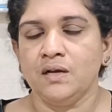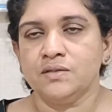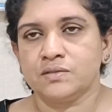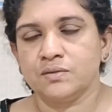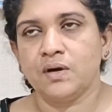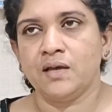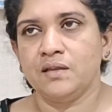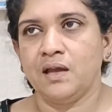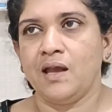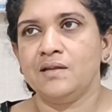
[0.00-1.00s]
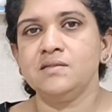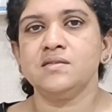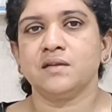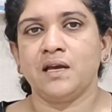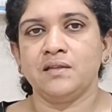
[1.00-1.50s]
So at the
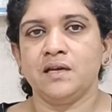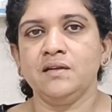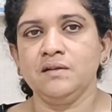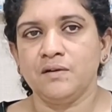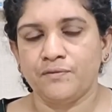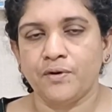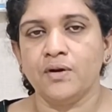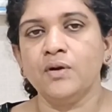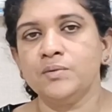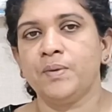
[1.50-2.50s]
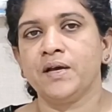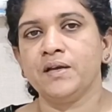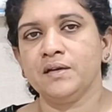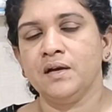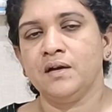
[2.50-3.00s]
end, and then followed
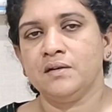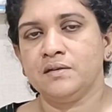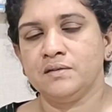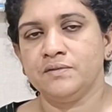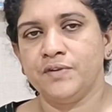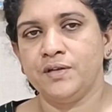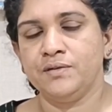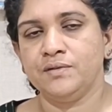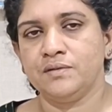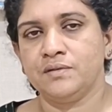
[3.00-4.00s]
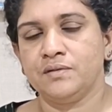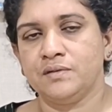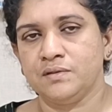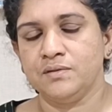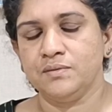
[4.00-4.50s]
by when you
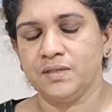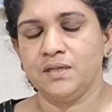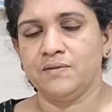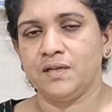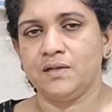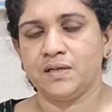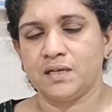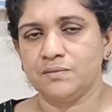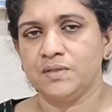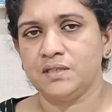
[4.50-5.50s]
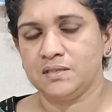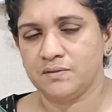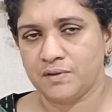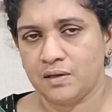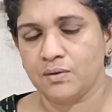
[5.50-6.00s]
are done with
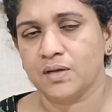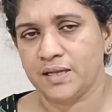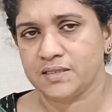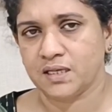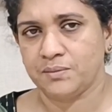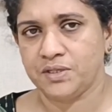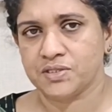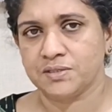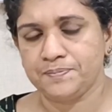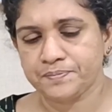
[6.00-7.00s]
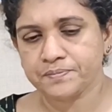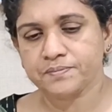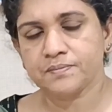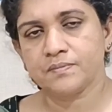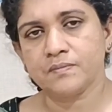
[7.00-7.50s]
the local examination,
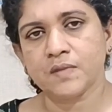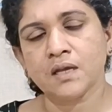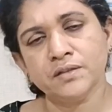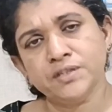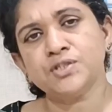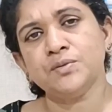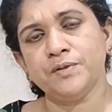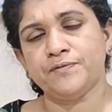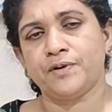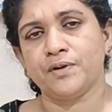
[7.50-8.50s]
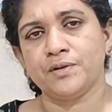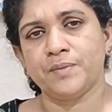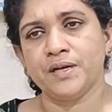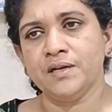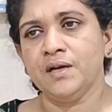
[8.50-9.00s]
this should be followed
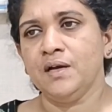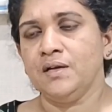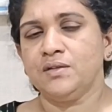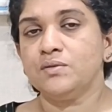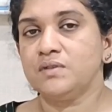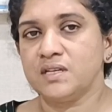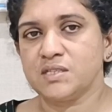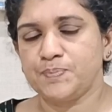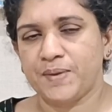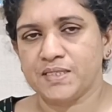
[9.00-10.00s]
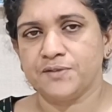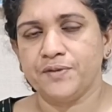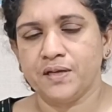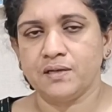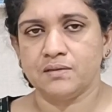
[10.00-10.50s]
by 2-3
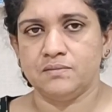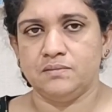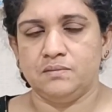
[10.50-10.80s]
specific